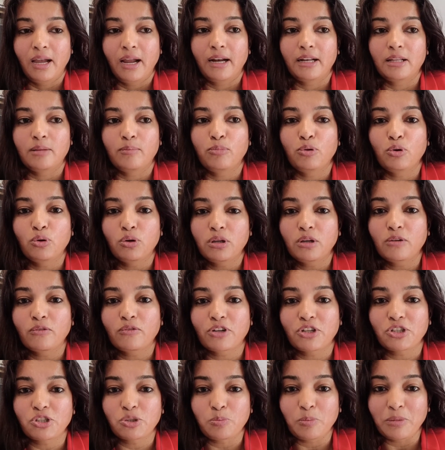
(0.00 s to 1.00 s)
and the beauty of
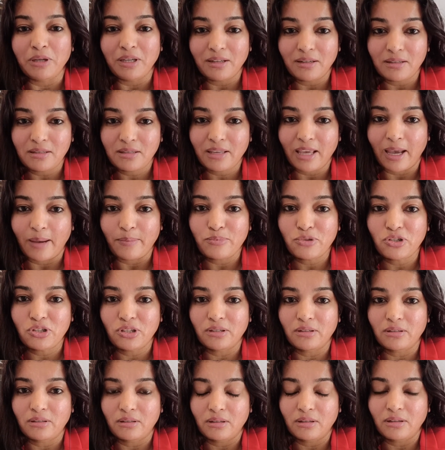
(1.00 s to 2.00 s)
Kashmir is
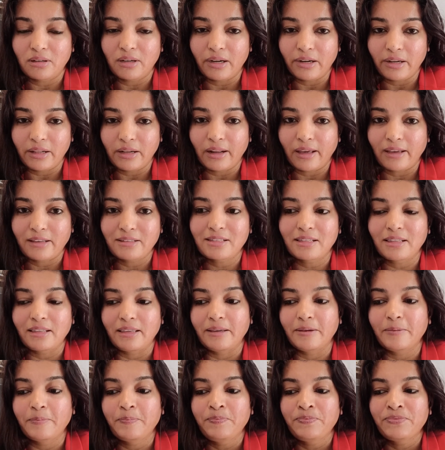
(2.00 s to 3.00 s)
captured really
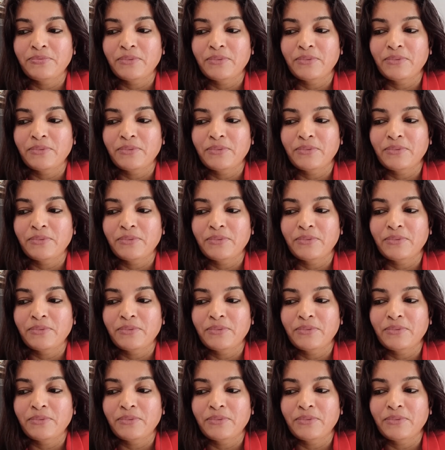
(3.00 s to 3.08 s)
nicely.